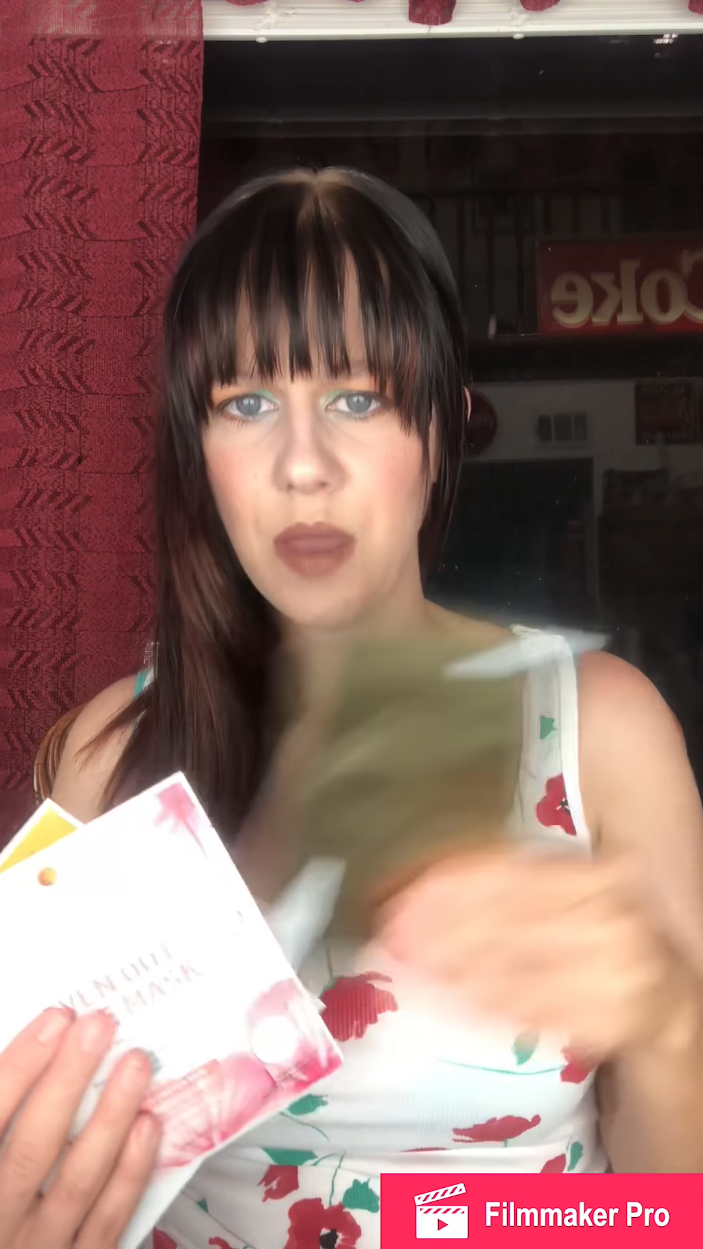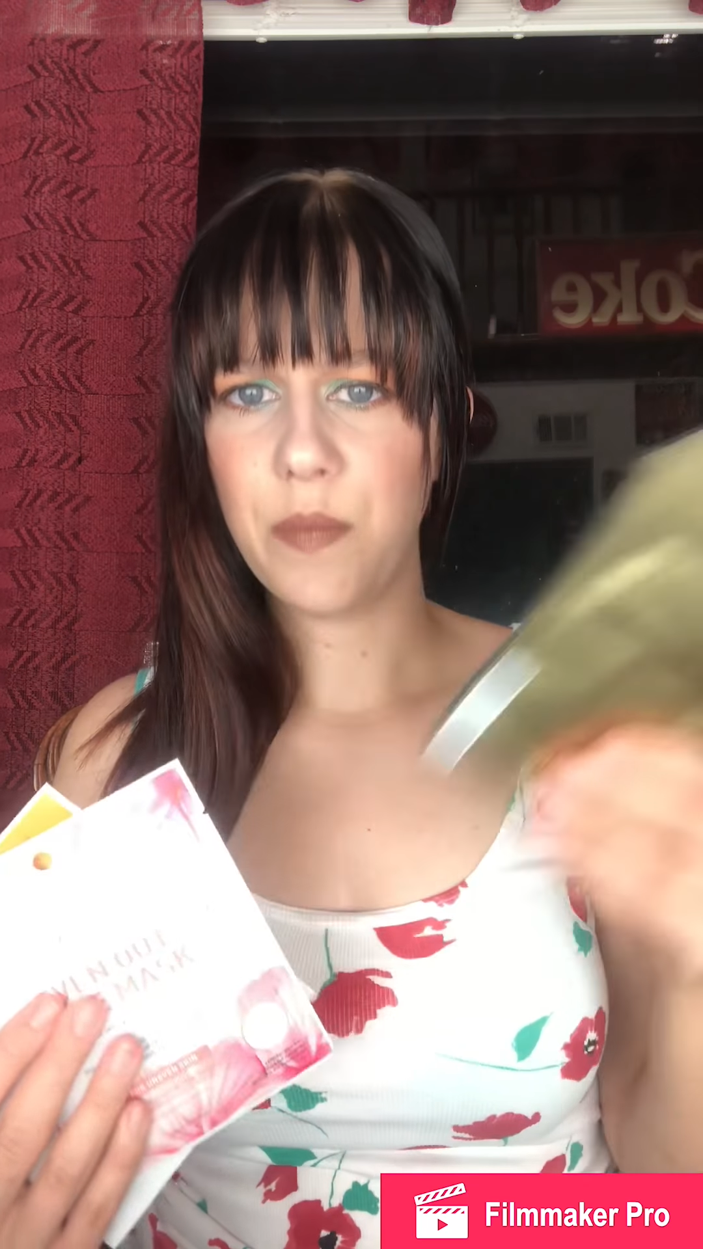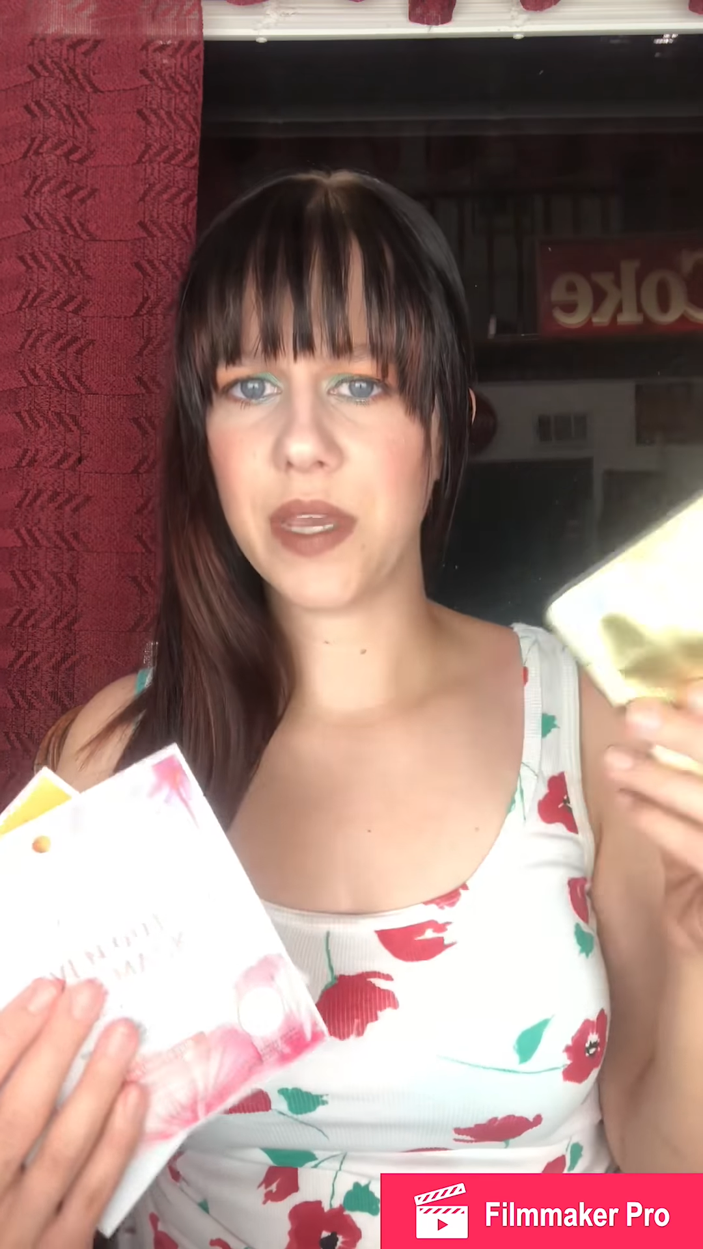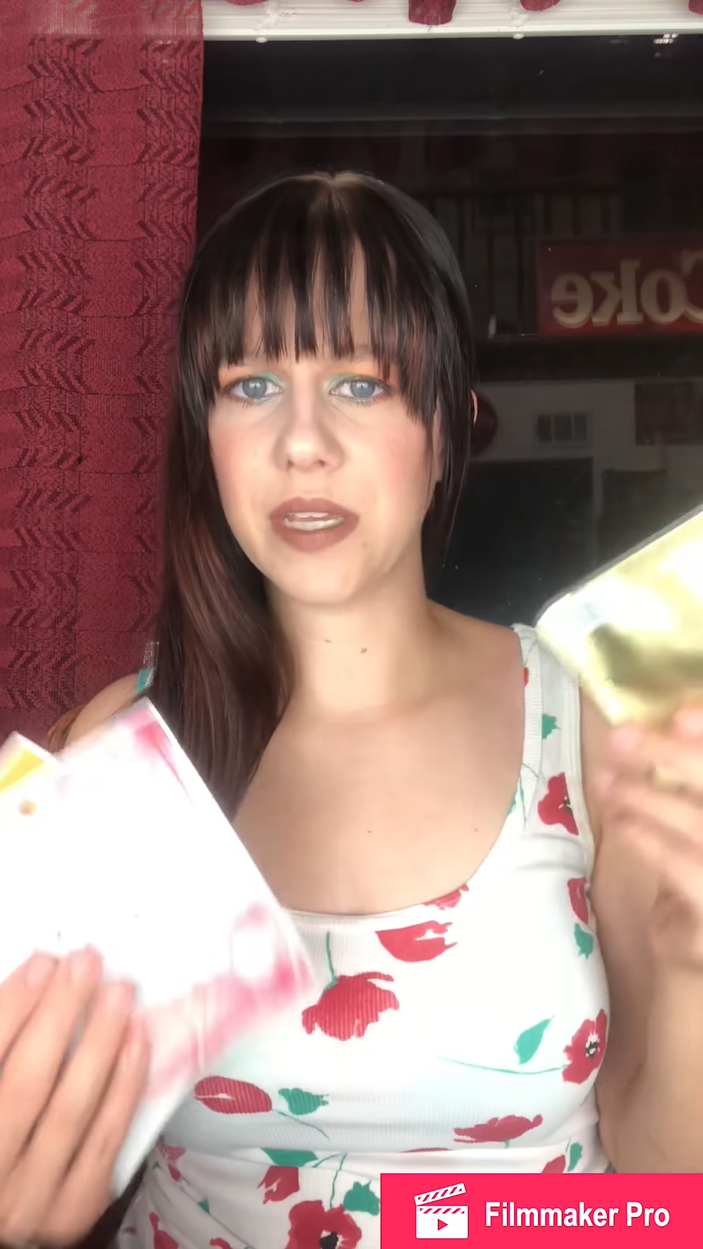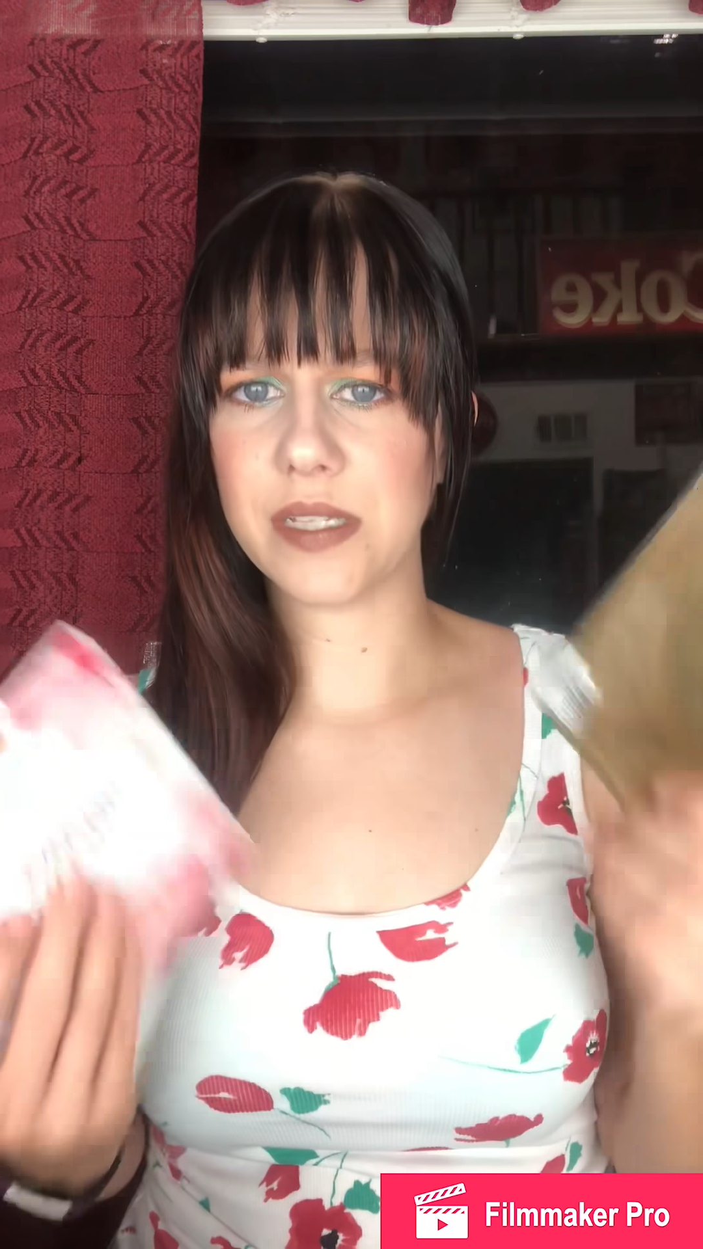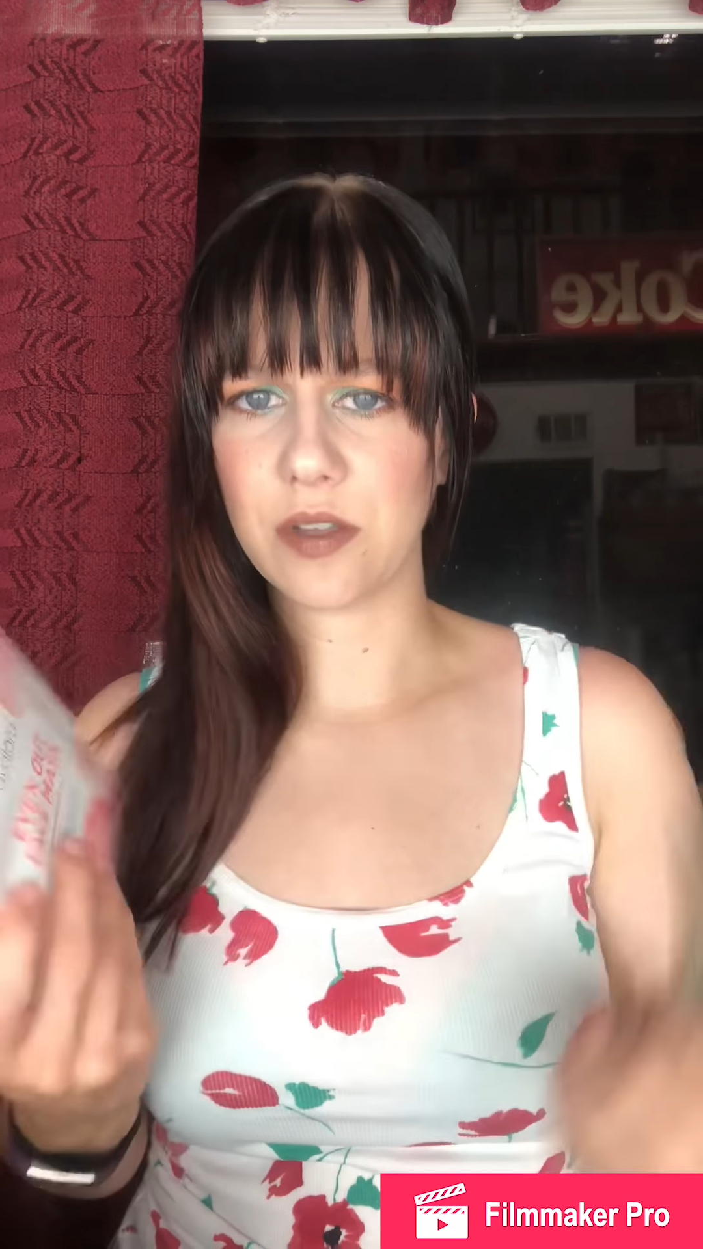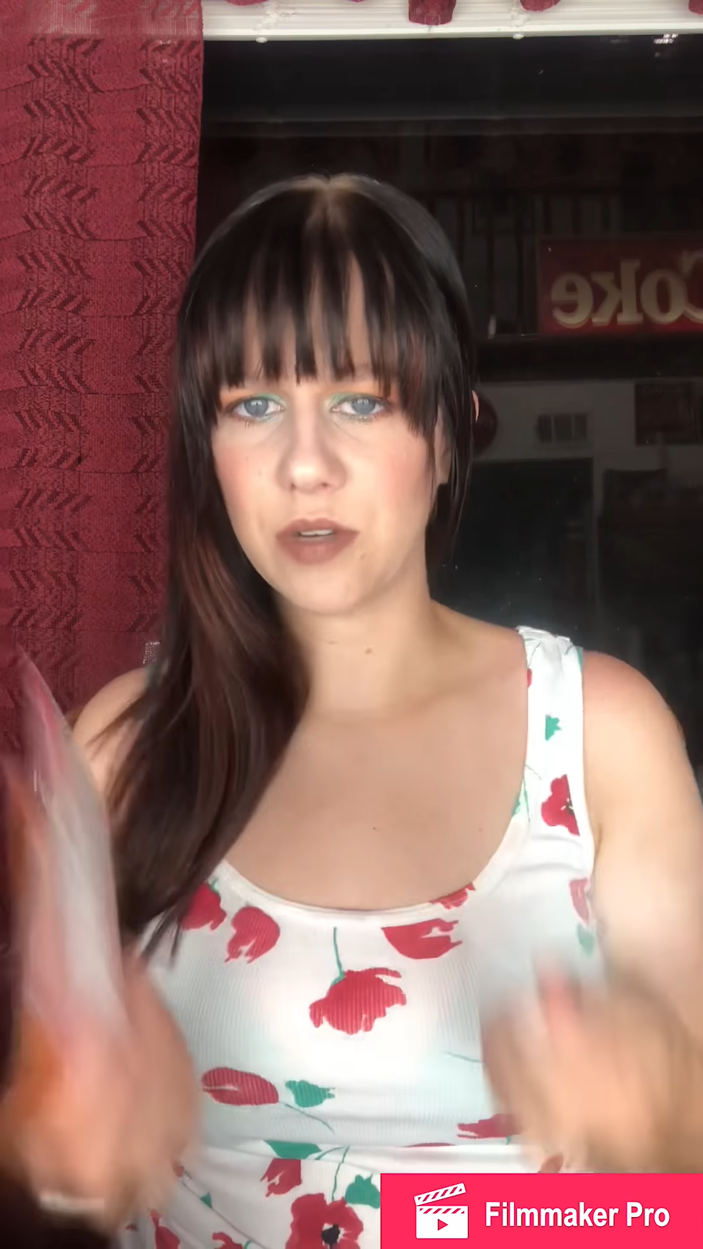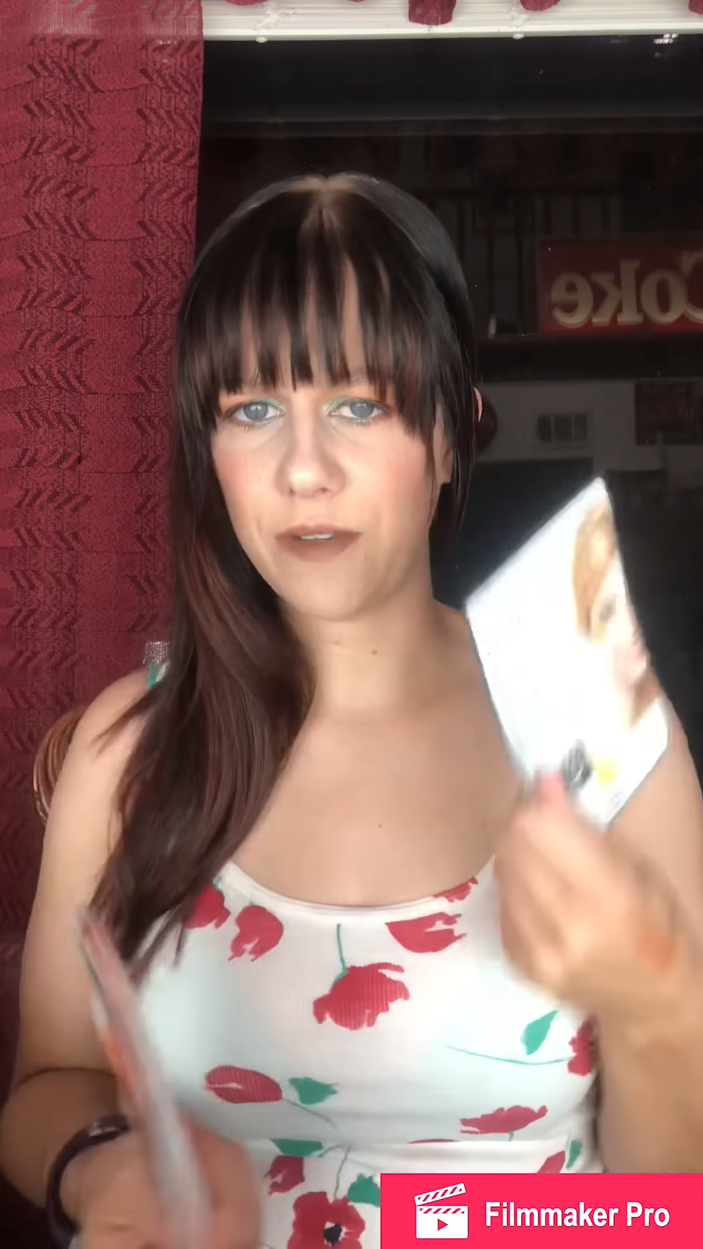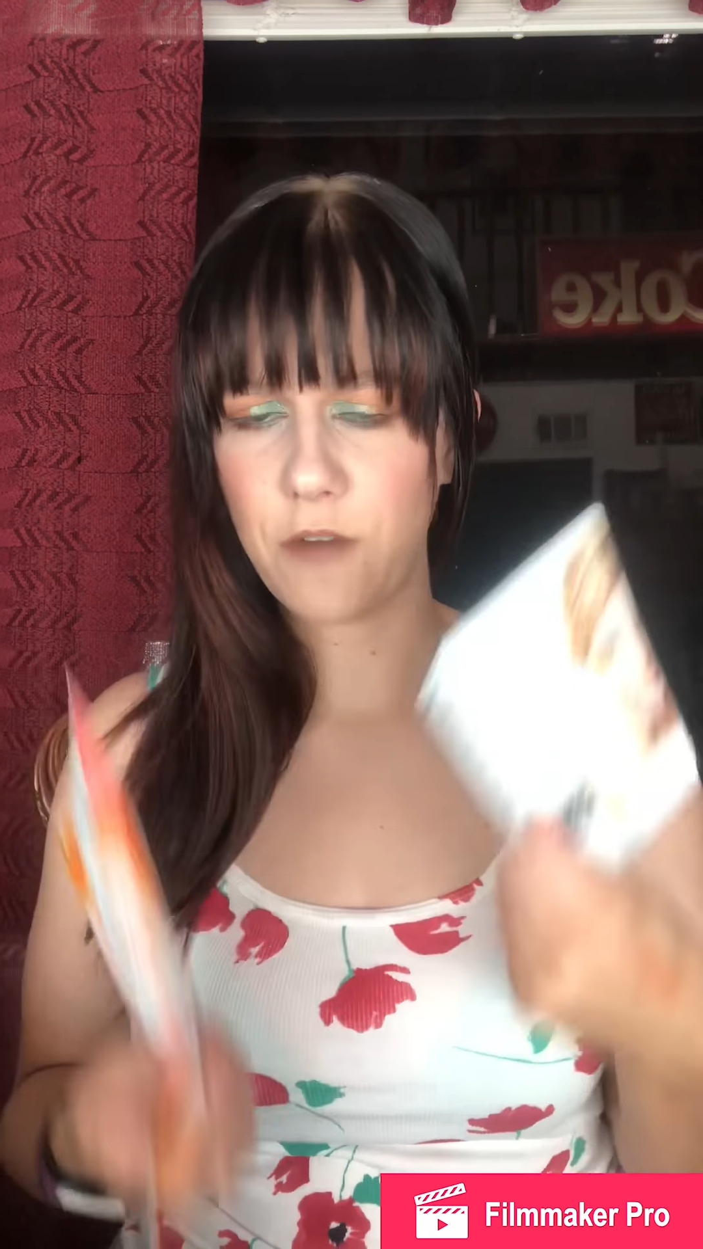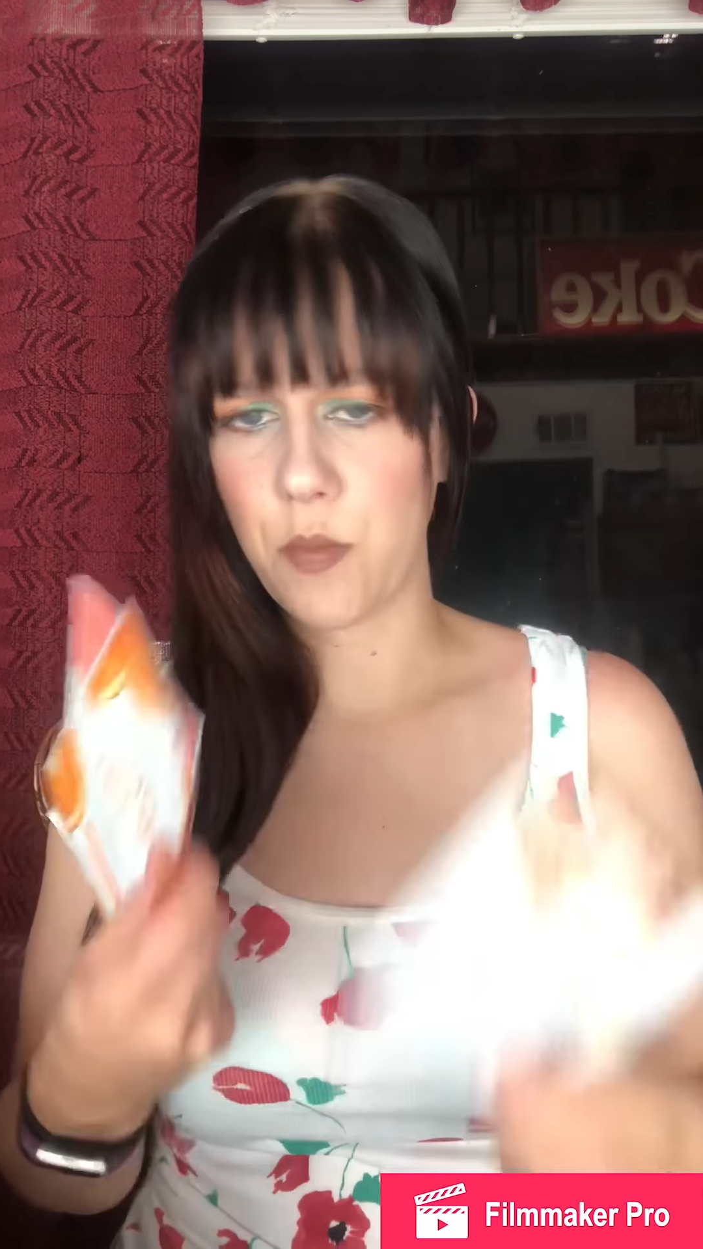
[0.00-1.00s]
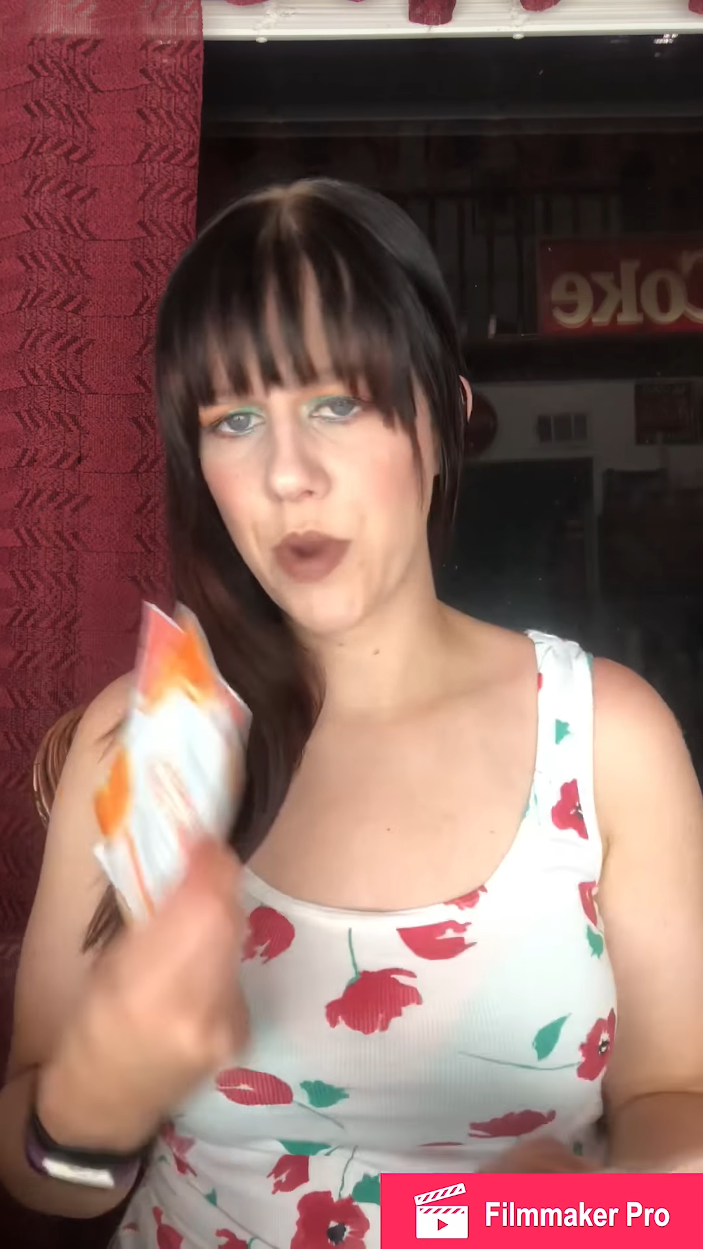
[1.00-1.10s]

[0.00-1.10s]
because they're different